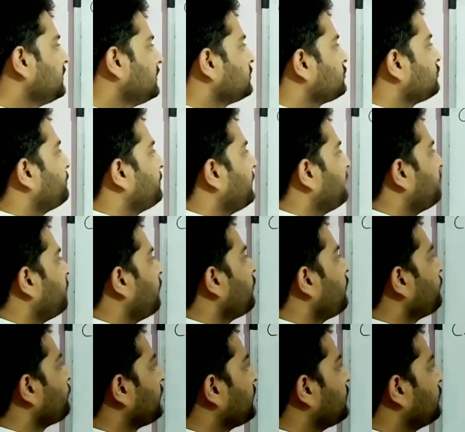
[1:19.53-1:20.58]
So
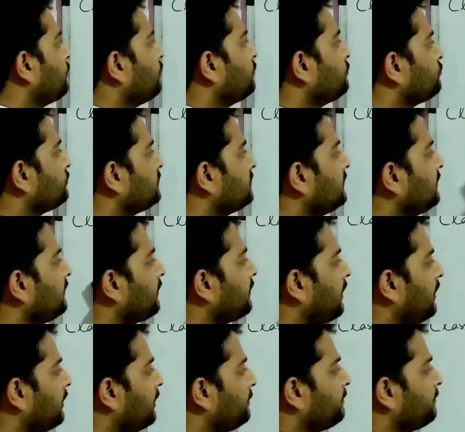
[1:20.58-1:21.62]
before we go to the
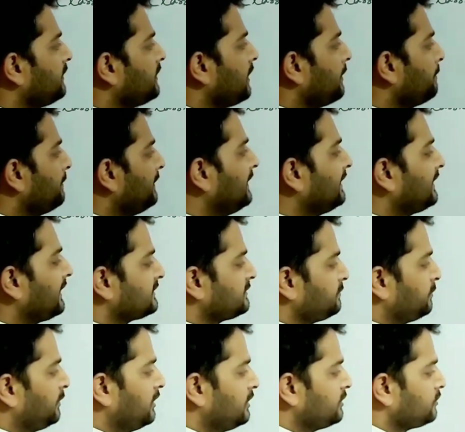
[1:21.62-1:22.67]
complete
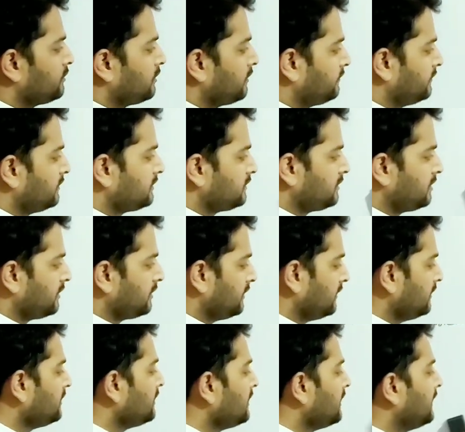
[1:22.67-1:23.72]
explanation of this
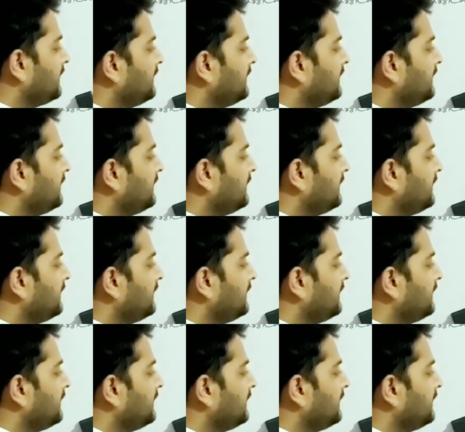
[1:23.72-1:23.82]
theory,